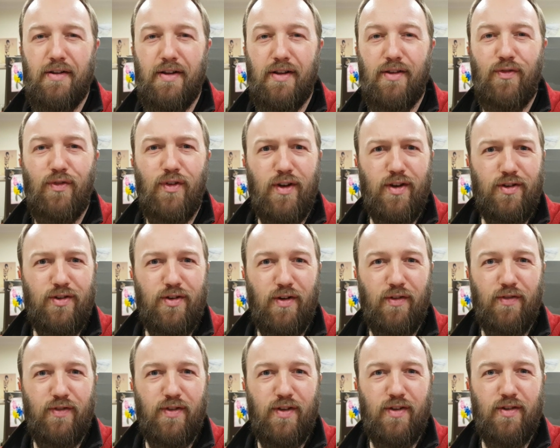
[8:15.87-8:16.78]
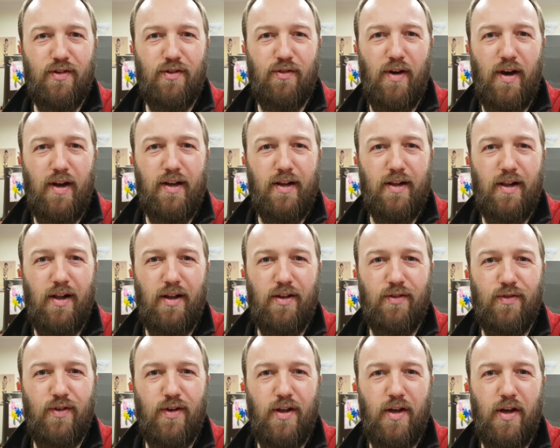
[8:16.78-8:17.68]
let's finish off this grain to
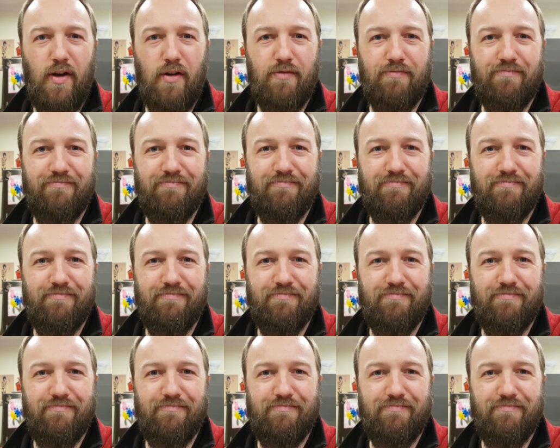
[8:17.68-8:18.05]
glass video.